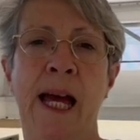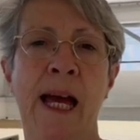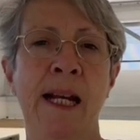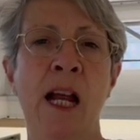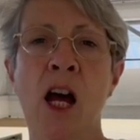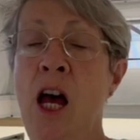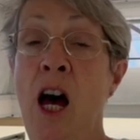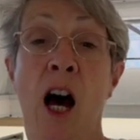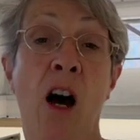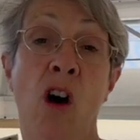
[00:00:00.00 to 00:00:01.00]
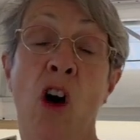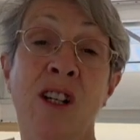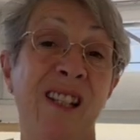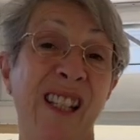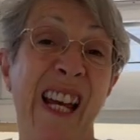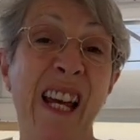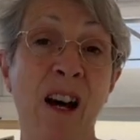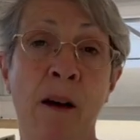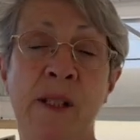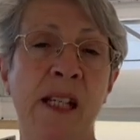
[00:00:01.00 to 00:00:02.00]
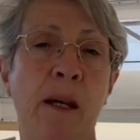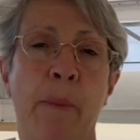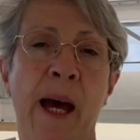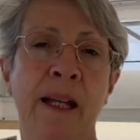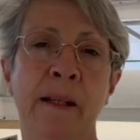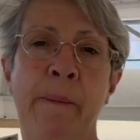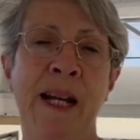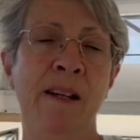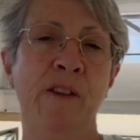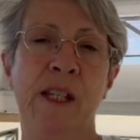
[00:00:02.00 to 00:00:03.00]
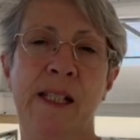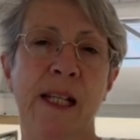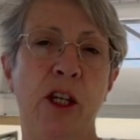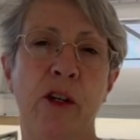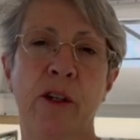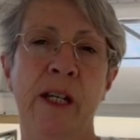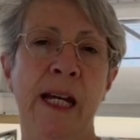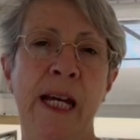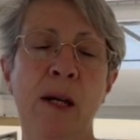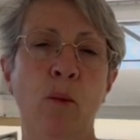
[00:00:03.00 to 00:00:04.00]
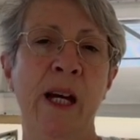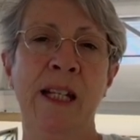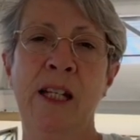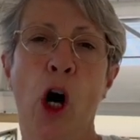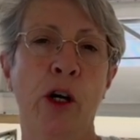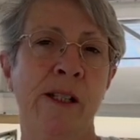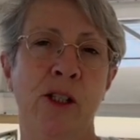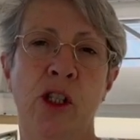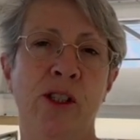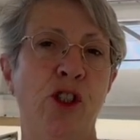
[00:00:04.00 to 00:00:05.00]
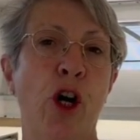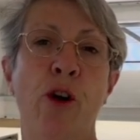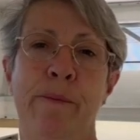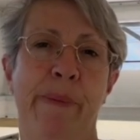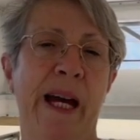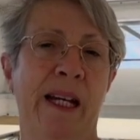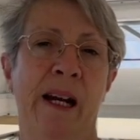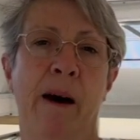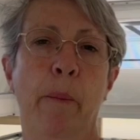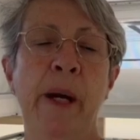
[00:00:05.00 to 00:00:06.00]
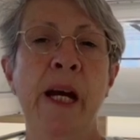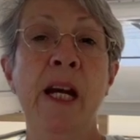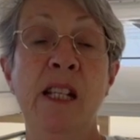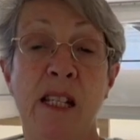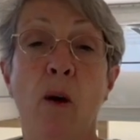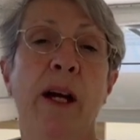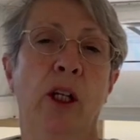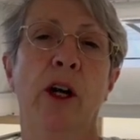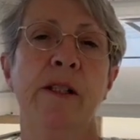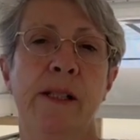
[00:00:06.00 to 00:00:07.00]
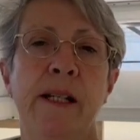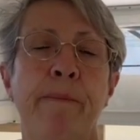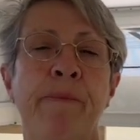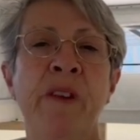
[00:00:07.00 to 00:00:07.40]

And honestly, I'm sick of paying the money for the security when the hosts just don't back it up. So I closed it.